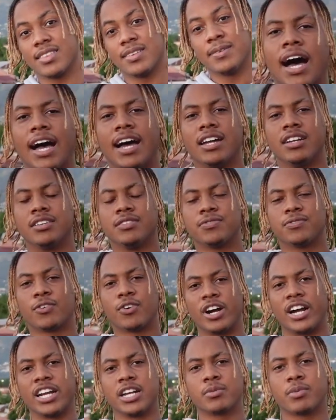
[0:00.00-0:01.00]
And
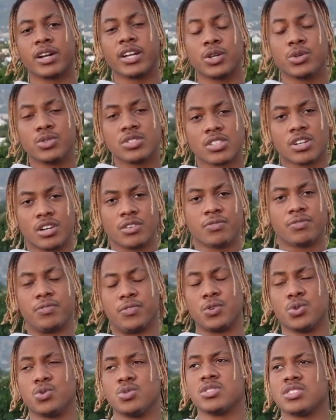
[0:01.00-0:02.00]
for anybody who's
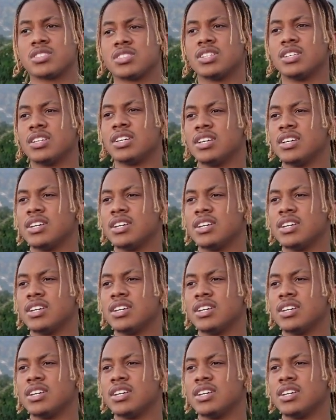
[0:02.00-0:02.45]
confused,